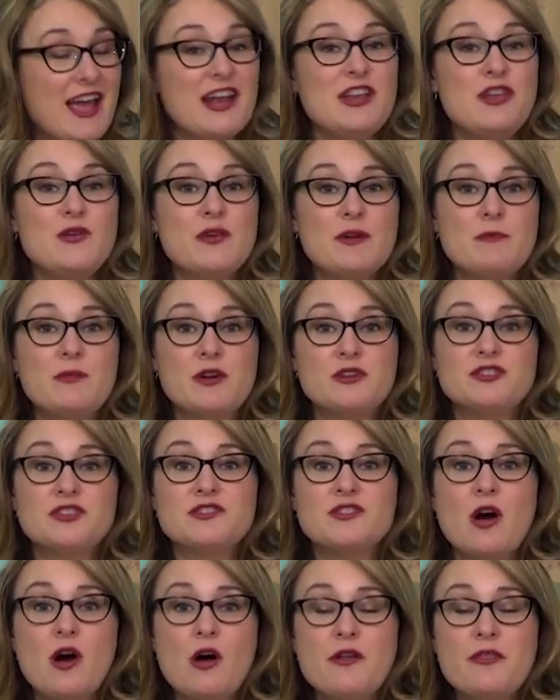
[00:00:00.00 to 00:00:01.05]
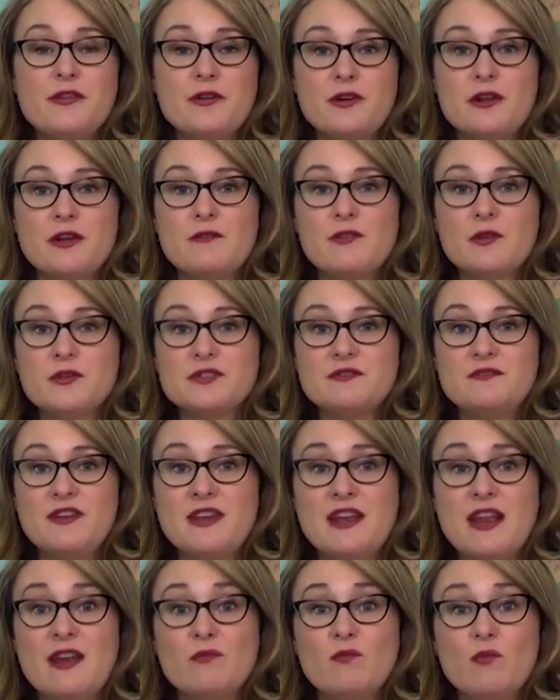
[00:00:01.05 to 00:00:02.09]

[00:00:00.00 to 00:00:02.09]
and you can purchase all 30 of those feet at